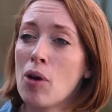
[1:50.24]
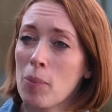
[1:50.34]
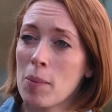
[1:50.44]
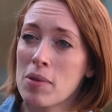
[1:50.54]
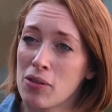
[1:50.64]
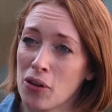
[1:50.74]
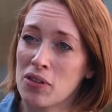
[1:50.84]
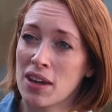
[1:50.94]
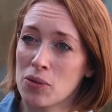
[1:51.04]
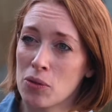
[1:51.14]
problems
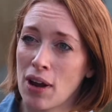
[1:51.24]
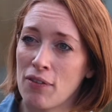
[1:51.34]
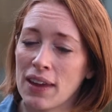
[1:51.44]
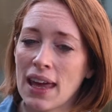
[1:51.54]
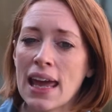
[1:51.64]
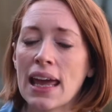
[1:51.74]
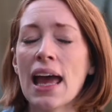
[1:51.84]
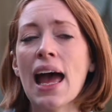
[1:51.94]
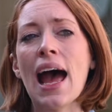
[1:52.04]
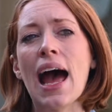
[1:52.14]
associated with trafficking
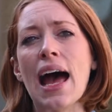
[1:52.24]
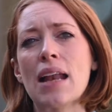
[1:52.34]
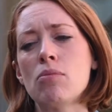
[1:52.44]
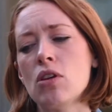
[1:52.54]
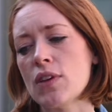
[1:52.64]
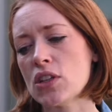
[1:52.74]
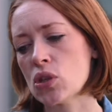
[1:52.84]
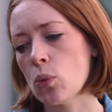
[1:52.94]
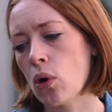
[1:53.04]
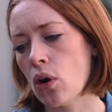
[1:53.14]
and moving
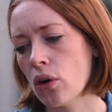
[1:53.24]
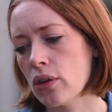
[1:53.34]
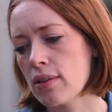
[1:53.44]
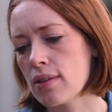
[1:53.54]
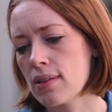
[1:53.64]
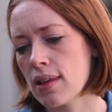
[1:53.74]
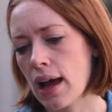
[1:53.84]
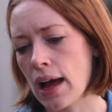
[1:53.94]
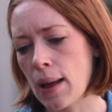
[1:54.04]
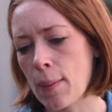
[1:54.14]
towards
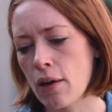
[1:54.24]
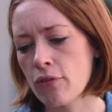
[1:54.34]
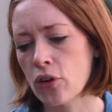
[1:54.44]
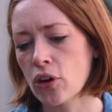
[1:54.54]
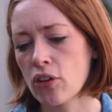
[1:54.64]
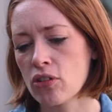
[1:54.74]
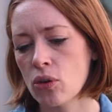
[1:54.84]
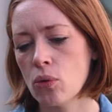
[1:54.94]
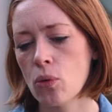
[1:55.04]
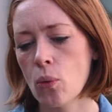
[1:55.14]
a focus
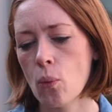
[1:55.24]
on